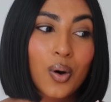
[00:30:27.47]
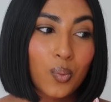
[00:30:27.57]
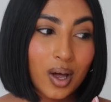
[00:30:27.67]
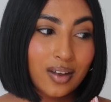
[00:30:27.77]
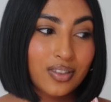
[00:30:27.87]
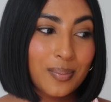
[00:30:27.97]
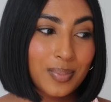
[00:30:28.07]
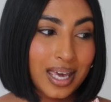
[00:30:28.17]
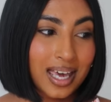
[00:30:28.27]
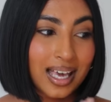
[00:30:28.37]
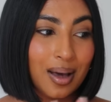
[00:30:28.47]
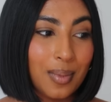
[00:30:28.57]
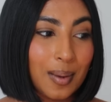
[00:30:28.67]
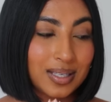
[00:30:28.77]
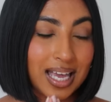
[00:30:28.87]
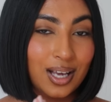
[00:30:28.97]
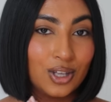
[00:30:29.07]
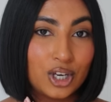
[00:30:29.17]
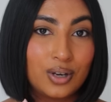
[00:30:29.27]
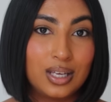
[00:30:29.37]
One of them being my
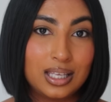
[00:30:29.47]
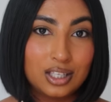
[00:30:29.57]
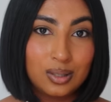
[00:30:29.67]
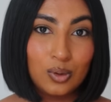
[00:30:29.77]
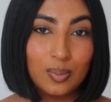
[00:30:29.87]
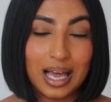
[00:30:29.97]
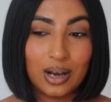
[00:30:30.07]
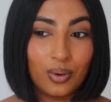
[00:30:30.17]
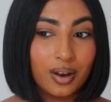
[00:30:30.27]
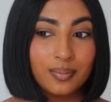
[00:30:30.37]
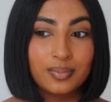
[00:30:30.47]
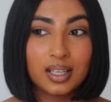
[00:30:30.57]
Bottega Jodie, the small black one.